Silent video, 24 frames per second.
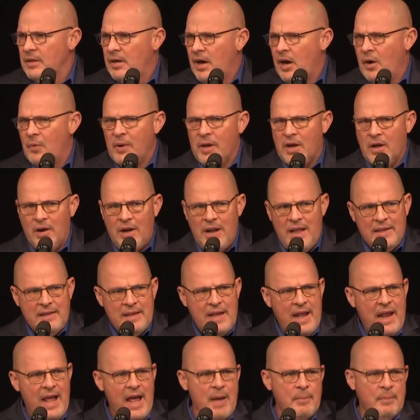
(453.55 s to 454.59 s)
Are we going to let
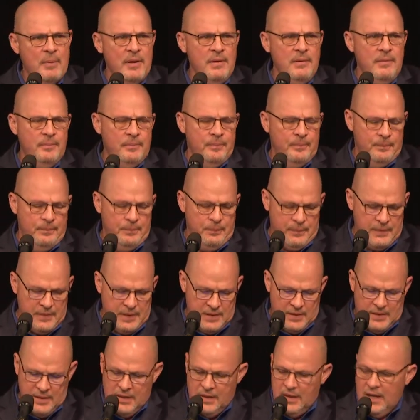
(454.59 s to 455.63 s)
that happen? No.
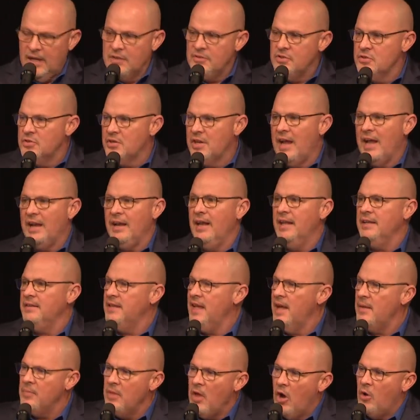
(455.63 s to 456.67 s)
And just got to let
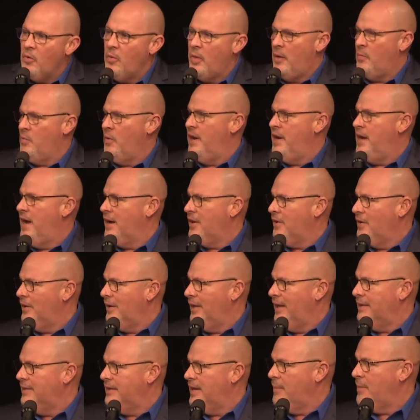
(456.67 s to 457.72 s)
them know that we're not going to
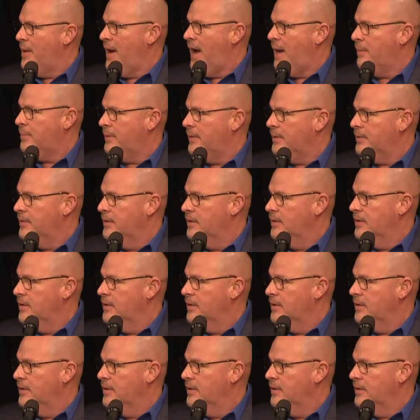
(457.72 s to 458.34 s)
let them happen.